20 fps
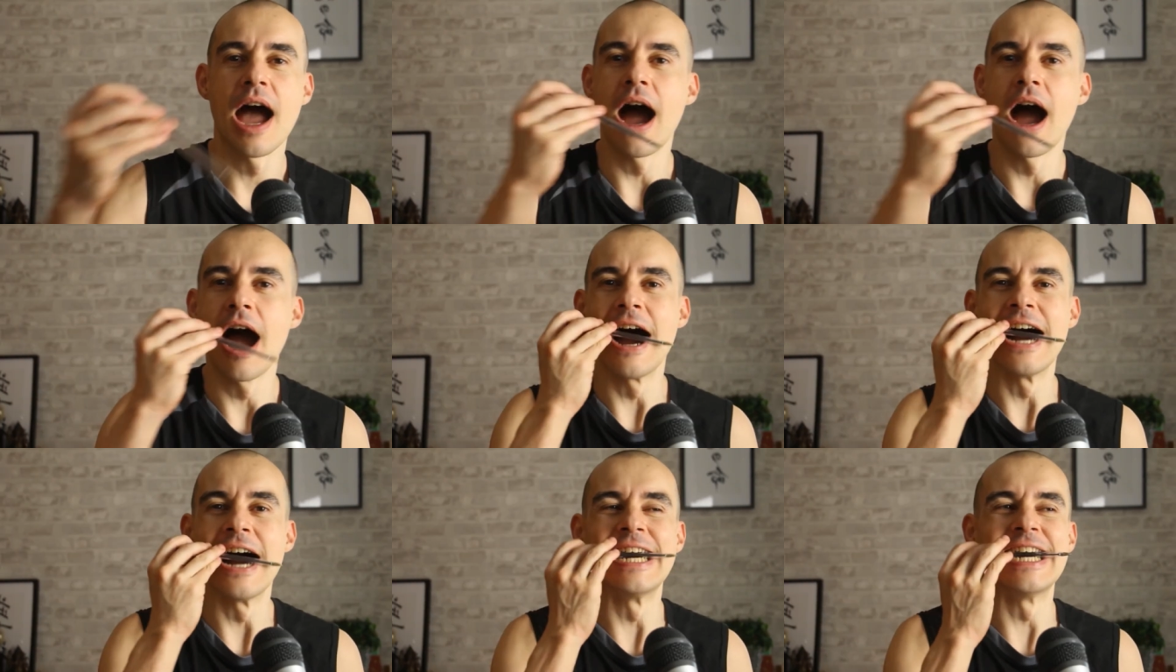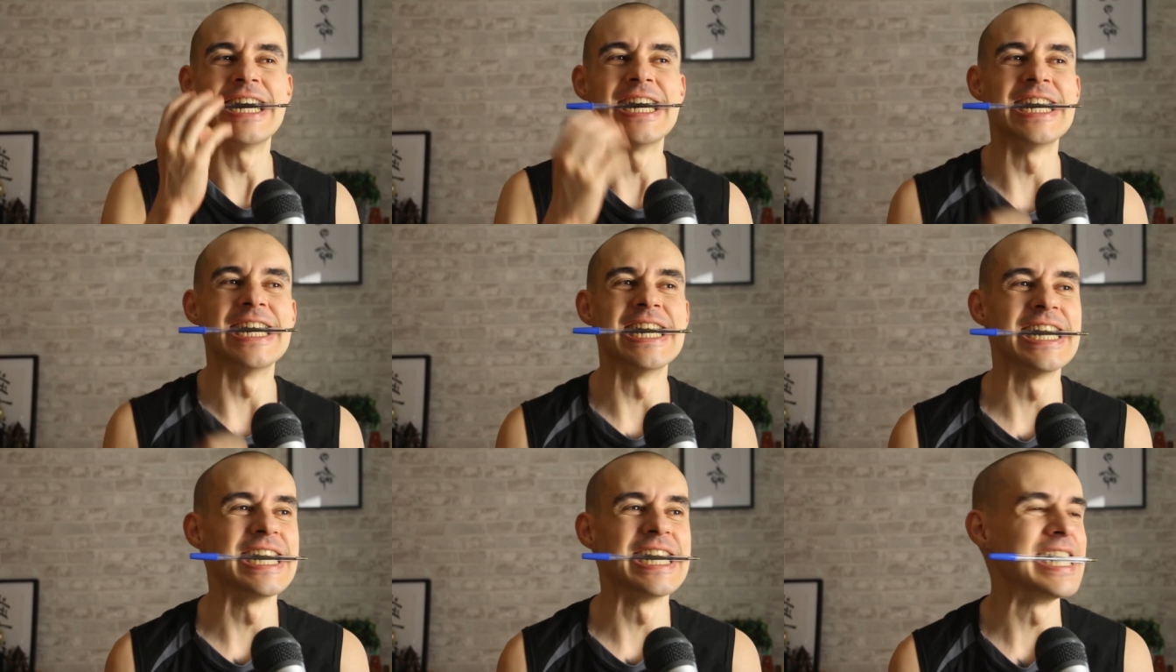
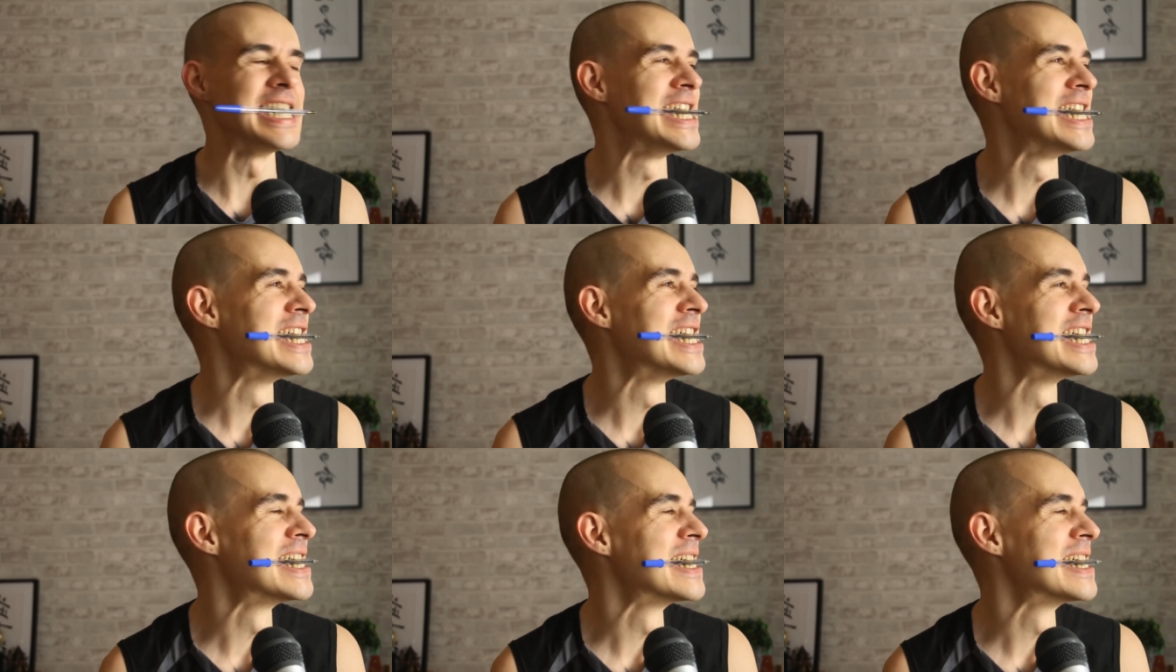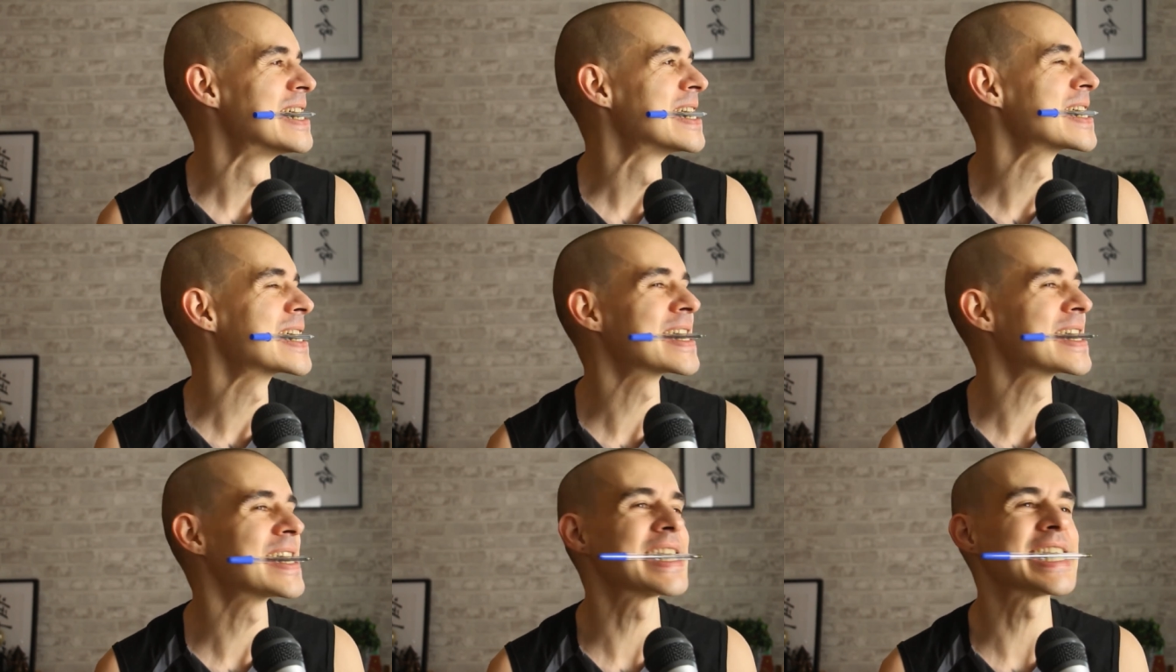Uh,
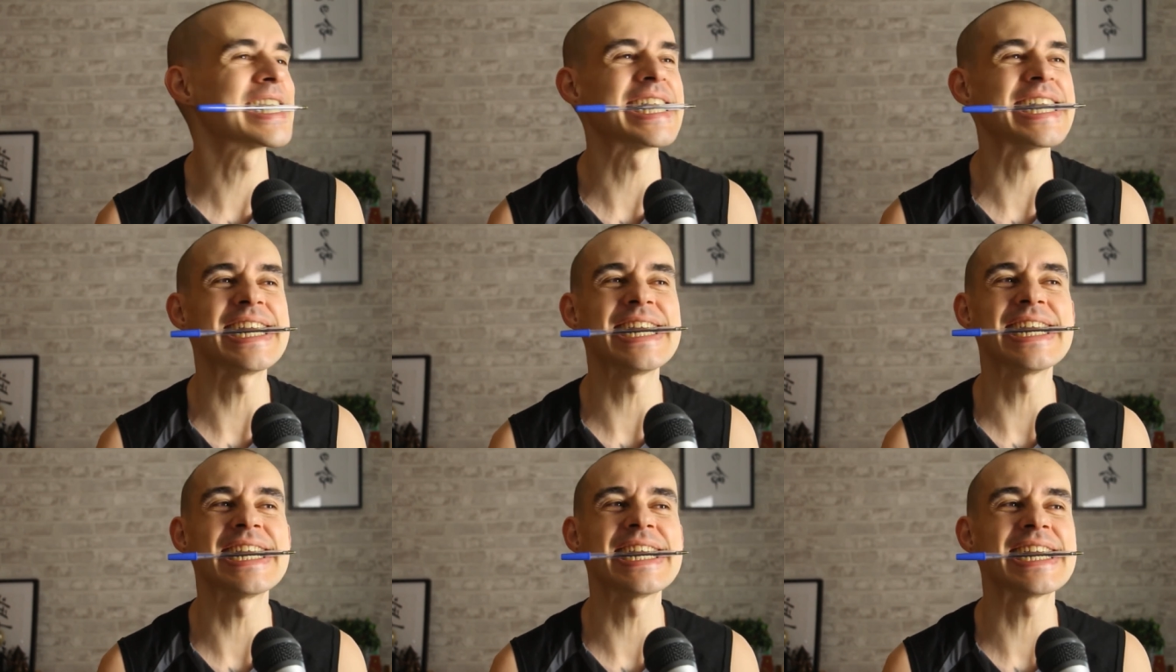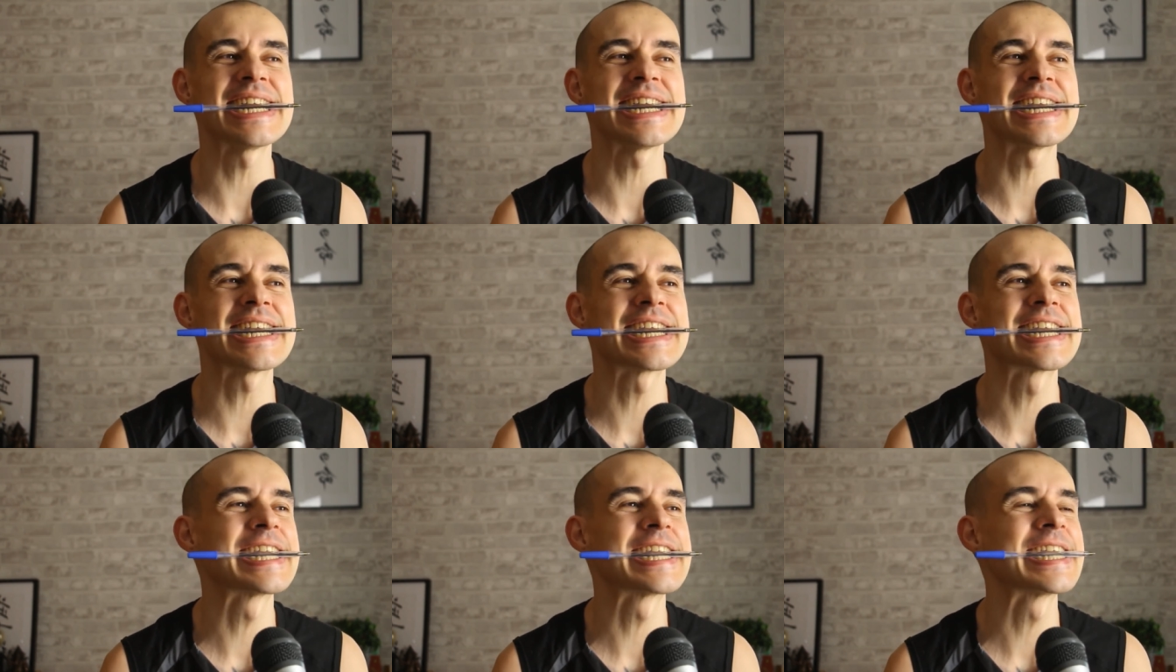should I eat it?